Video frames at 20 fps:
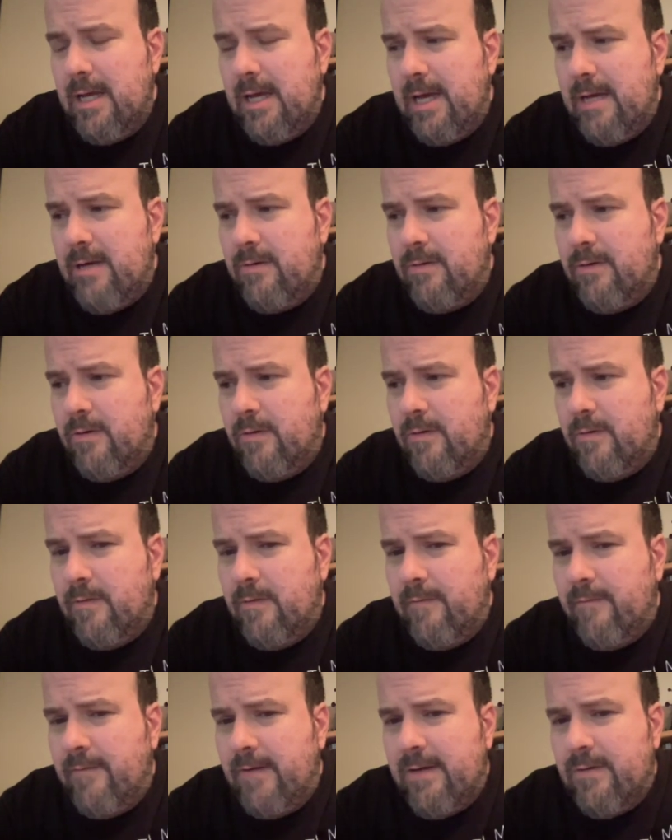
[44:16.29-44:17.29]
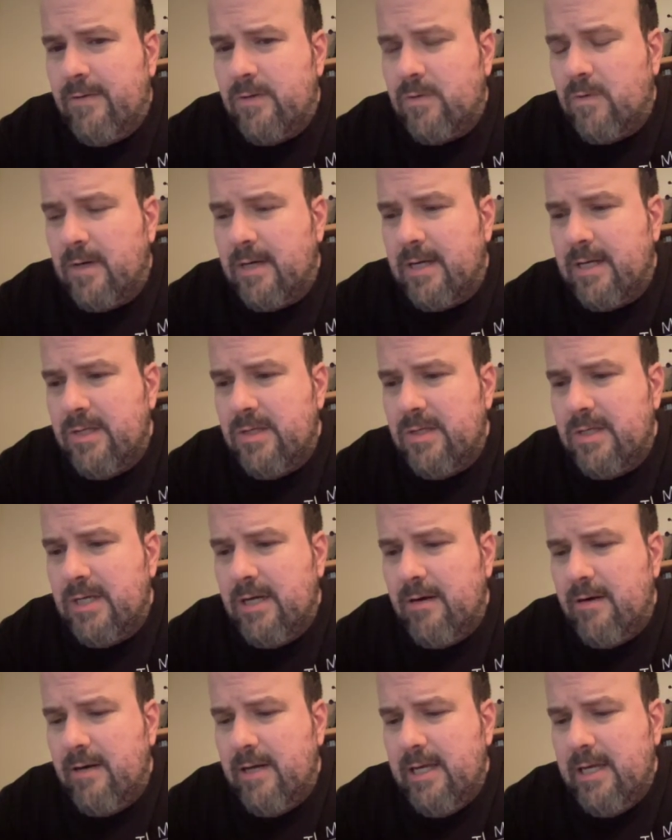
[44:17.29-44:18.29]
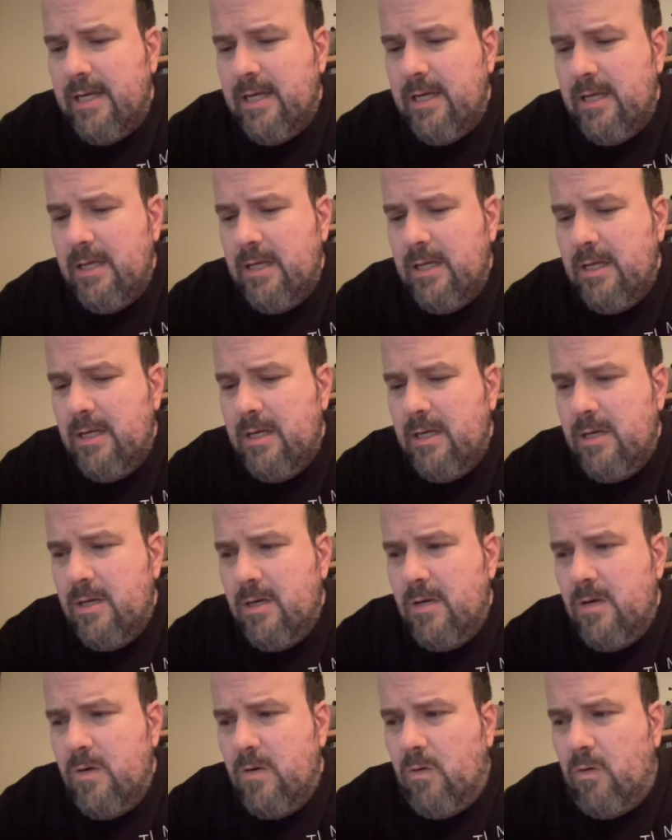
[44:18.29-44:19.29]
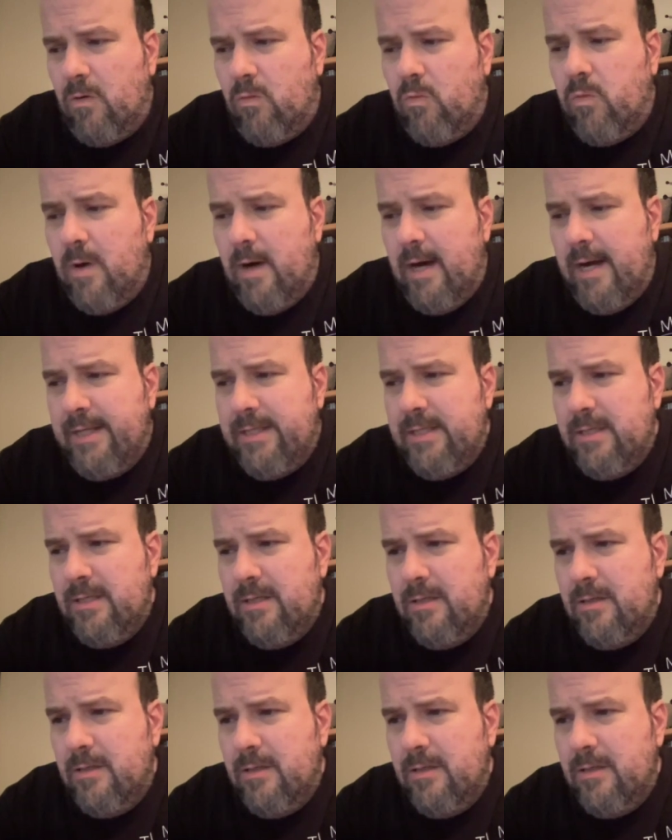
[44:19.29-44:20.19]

I don't know if I was working security or what.